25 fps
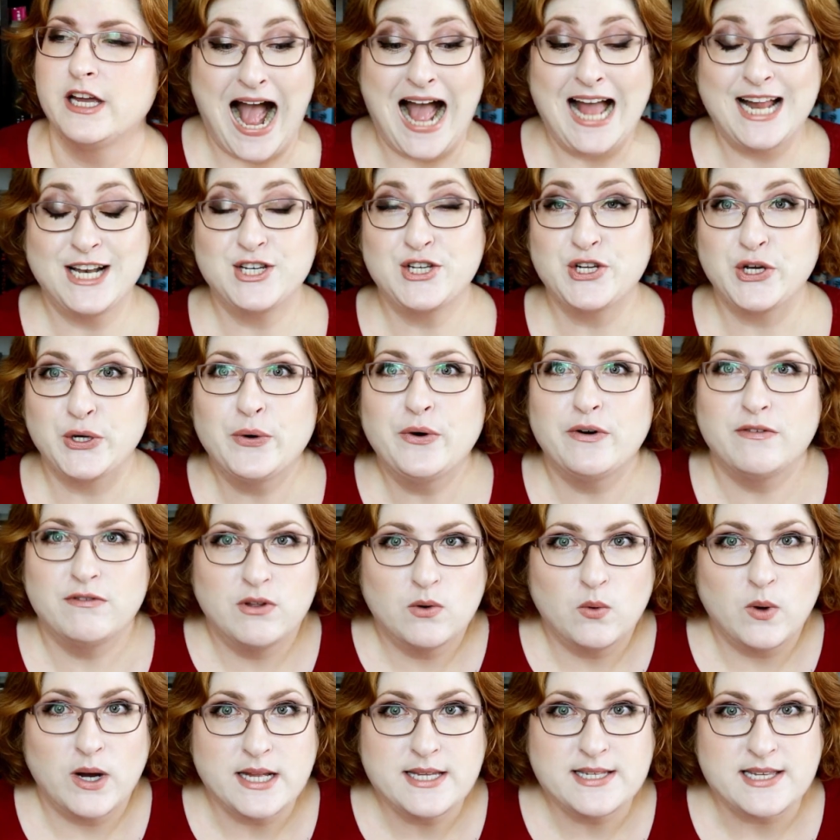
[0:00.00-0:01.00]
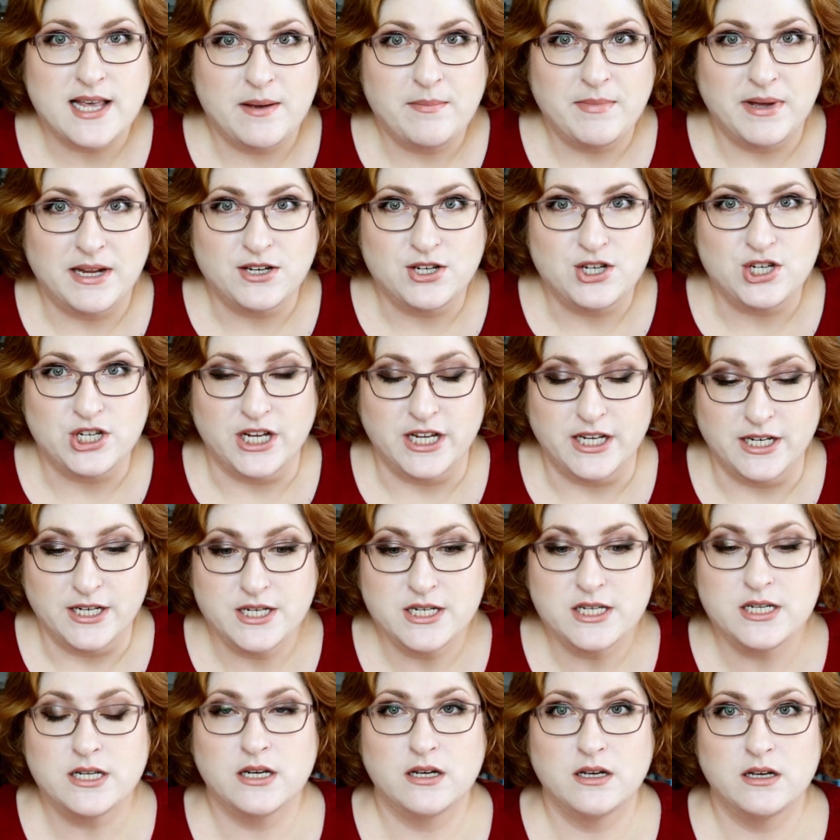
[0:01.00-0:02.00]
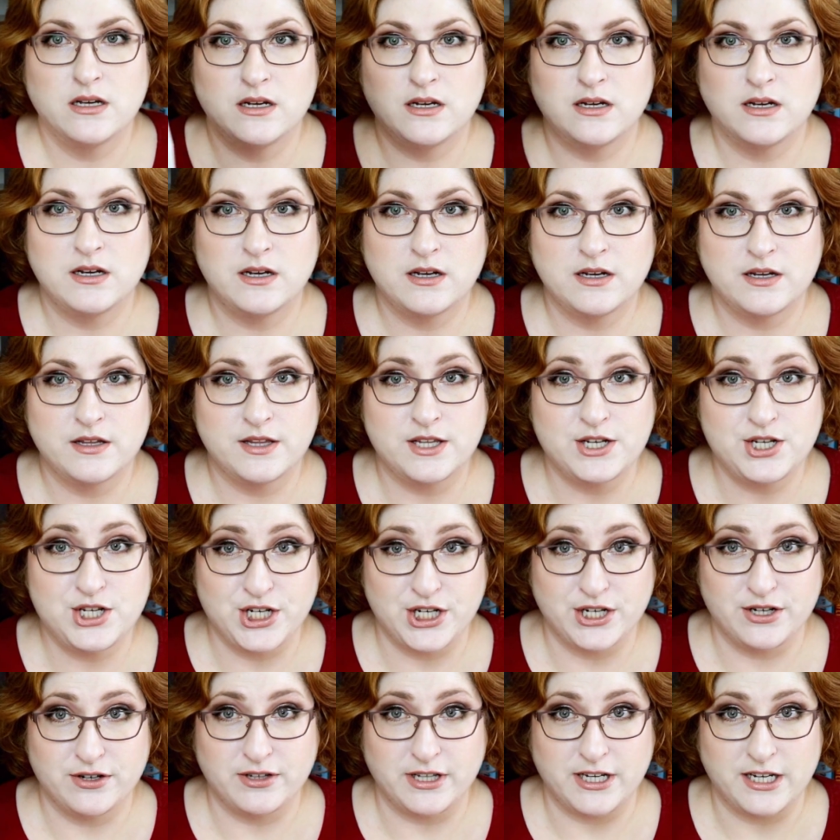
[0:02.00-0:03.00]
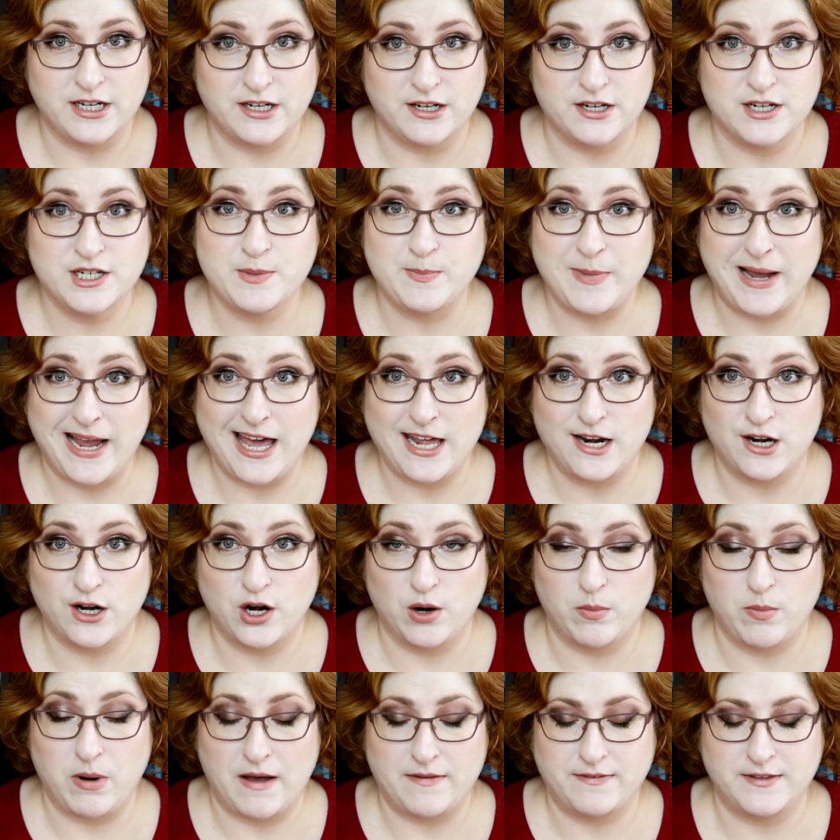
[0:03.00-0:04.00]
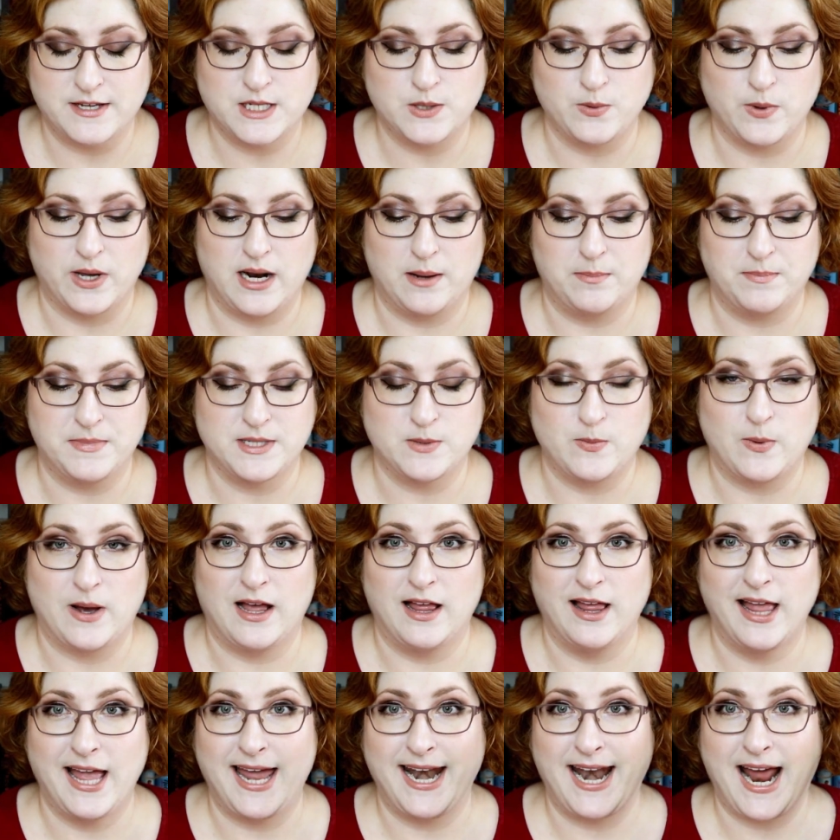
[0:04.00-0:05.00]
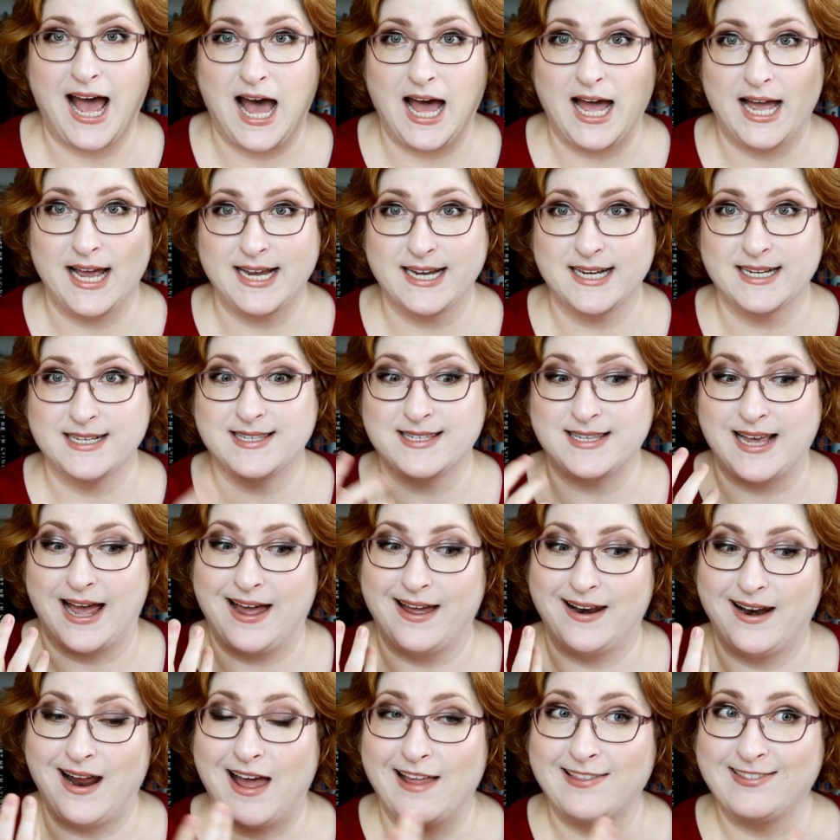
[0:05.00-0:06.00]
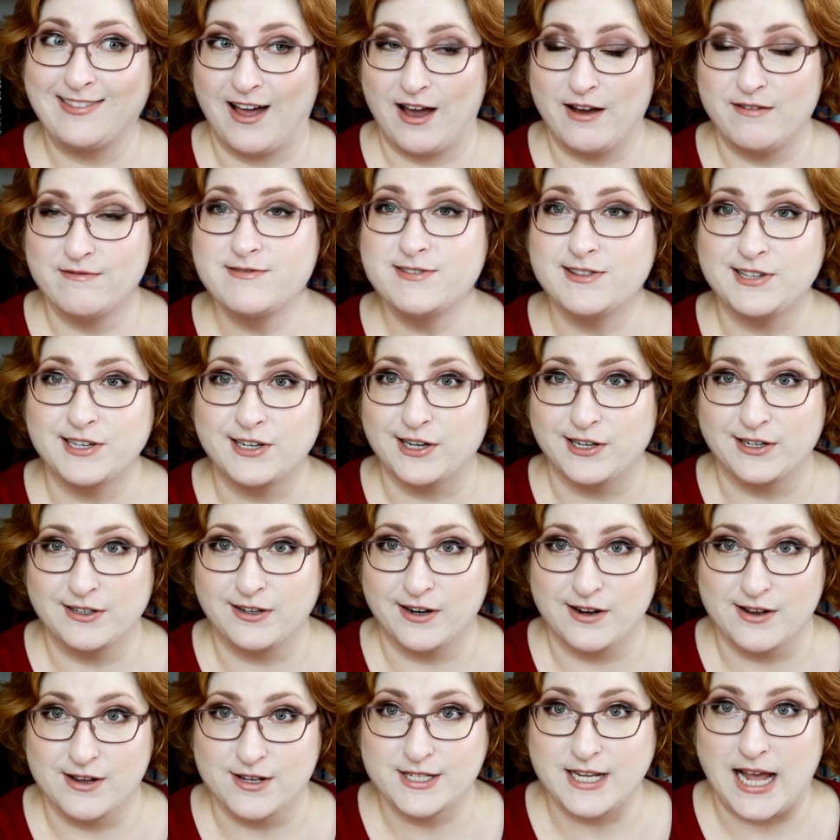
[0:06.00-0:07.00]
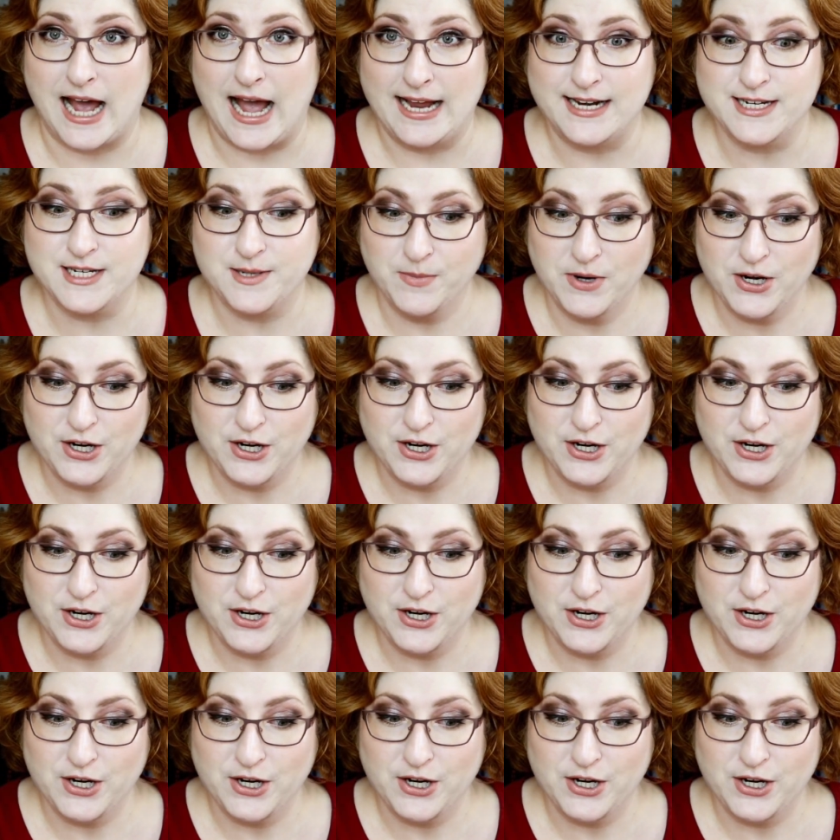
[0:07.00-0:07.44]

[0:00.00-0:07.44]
And two of the ones I mentioned, The Cheerleaders, my editor brought this one up as well, and I said I loved the Good Girl's Guide to